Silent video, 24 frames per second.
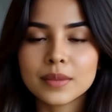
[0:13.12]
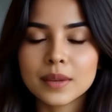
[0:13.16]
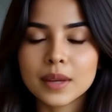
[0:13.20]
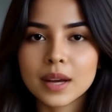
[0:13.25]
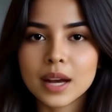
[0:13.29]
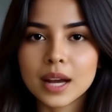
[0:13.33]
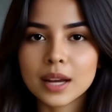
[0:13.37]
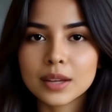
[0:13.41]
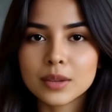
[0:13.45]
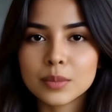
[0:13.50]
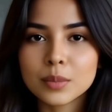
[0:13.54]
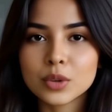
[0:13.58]

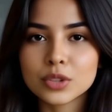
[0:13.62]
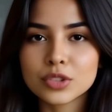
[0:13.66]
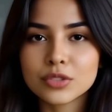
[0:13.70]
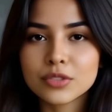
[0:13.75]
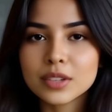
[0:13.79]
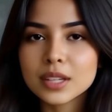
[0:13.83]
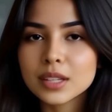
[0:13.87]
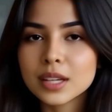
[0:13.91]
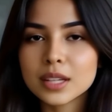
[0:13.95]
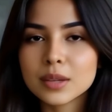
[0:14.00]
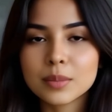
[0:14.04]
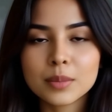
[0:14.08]

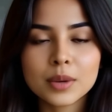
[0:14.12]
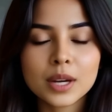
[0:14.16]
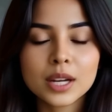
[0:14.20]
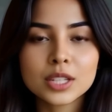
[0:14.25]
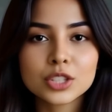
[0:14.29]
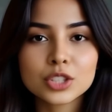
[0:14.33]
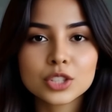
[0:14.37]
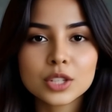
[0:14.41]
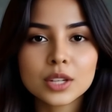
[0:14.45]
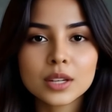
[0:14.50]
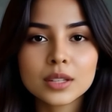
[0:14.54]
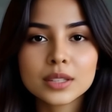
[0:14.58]
Atmospheric
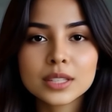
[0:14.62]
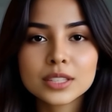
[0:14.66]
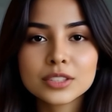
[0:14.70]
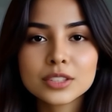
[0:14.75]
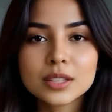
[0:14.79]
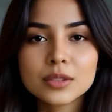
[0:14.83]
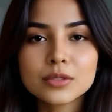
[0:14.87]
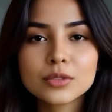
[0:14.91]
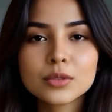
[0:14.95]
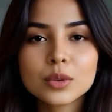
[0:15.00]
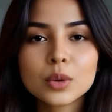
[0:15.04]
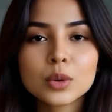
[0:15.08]
pressure is the
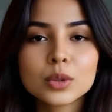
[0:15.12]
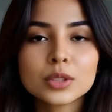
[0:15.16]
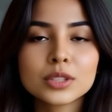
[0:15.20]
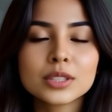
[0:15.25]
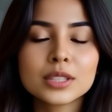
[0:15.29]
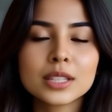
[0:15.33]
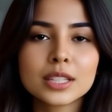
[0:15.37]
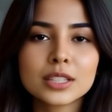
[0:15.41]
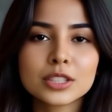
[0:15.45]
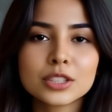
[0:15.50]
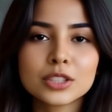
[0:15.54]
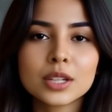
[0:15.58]
force
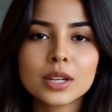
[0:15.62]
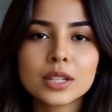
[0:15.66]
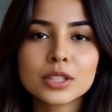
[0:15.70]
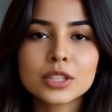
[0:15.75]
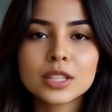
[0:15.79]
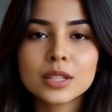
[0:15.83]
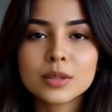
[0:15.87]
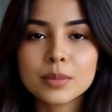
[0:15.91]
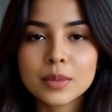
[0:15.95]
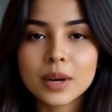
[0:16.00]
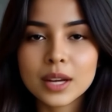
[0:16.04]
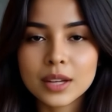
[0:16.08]

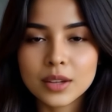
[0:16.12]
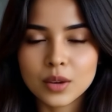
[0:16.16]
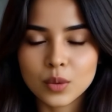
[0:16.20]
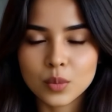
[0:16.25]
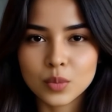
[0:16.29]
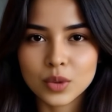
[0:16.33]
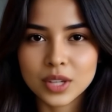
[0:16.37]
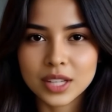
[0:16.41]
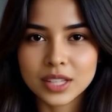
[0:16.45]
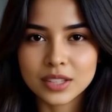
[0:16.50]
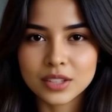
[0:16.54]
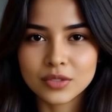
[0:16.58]
exerted by the
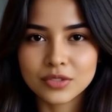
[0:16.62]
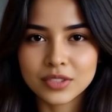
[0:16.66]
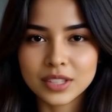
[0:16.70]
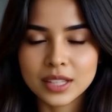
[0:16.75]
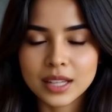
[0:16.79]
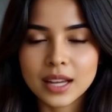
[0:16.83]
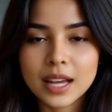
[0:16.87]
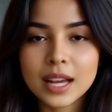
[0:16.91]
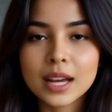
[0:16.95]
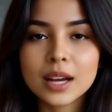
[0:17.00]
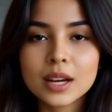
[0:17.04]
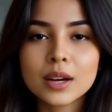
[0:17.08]
weight of the
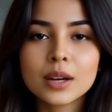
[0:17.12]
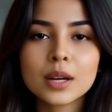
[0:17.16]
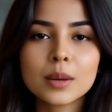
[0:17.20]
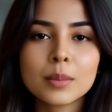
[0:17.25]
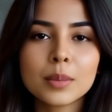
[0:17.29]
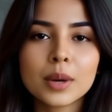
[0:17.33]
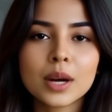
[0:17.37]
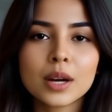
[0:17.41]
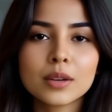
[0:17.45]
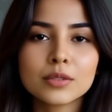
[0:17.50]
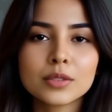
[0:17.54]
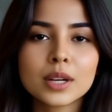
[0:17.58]
air
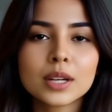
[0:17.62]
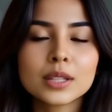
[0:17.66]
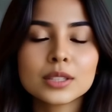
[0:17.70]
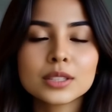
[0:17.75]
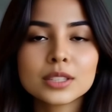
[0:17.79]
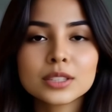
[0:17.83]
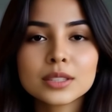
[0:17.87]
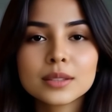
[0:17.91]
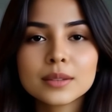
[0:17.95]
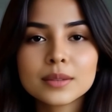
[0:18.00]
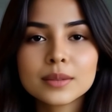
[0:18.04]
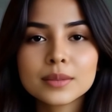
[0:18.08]
above
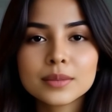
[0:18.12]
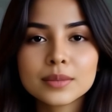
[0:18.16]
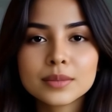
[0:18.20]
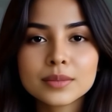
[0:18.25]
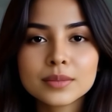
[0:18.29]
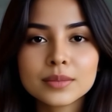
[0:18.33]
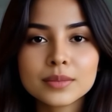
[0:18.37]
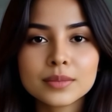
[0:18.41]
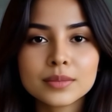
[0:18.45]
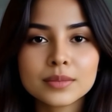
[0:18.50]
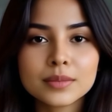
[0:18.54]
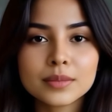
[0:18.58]
us.
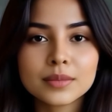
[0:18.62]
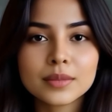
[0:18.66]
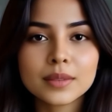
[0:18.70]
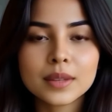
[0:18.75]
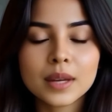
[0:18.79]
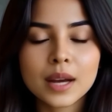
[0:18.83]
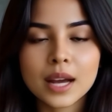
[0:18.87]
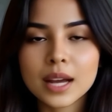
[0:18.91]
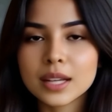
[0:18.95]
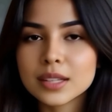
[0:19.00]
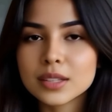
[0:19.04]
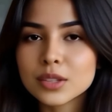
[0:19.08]

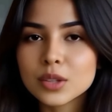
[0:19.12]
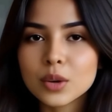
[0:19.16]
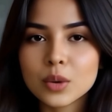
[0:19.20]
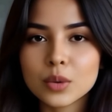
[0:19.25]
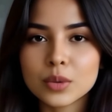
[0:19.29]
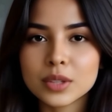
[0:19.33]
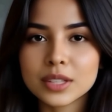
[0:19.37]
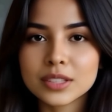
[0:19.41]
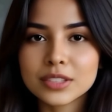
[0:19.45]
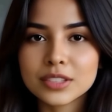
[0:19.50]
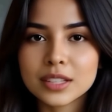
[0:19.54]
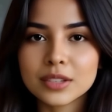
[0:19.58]
And though
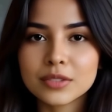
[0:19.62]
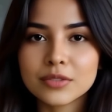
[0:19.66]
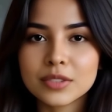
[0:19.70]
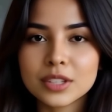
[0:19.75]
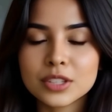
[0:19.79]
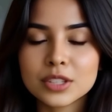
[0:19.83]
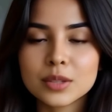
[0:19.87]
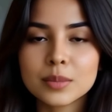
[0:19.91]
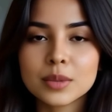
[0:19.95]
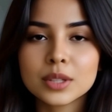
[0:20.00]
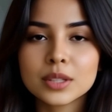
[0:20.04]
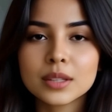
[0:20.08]
it's
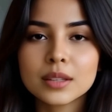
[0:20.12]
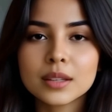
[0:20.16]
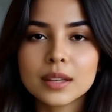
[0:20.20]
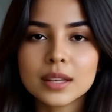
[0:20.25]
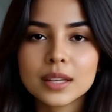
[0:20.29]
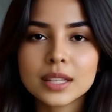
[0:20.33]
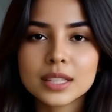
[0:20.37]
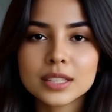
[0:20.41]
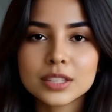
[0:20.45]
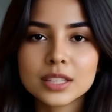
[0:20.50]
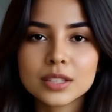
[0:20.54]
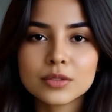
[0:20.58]
invisible,
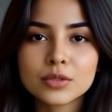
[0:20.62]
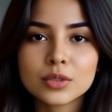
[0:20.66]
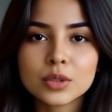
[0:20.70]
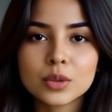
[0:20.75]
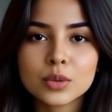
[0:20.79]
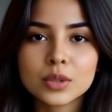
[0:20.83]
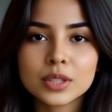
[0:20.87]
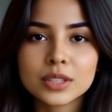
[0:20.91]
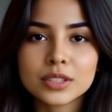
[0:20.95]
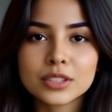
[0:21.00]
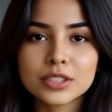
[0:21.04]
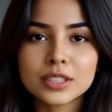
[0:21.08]
it
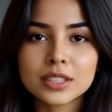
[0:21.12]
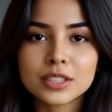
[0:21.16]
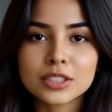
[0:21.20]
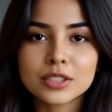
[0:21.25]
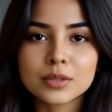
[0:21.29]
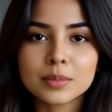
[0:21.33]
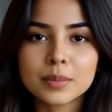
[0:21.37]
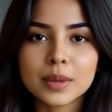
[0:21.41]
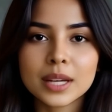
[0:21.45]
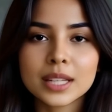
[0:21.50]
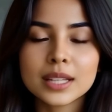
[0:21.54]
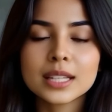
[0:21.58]
influences
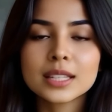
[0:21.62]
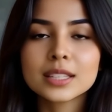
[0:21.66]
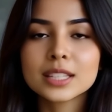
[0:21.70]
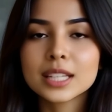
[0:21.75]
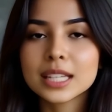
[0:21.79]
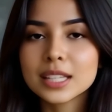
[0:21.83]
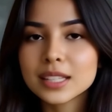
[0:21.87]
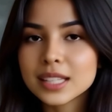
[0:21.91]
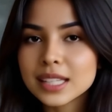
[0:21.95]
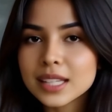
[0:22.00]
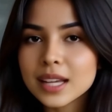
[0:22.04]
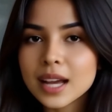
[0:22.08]
many
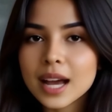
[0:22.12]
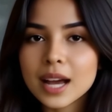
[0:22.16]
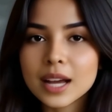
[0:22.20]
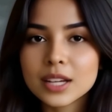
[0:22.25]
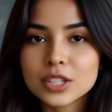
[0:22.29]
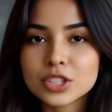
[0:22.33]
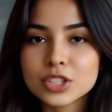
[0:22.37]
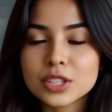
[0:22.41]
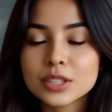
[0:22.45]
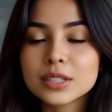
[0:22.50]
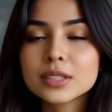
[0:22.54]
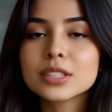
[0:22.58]
daily
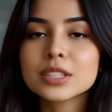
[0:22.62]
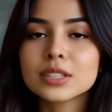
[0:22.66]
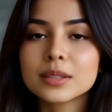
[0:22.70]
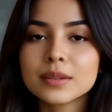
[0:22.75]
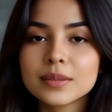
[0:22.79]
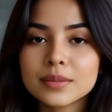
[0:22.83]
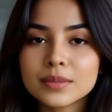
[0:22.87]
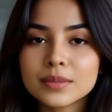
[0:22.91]
actions.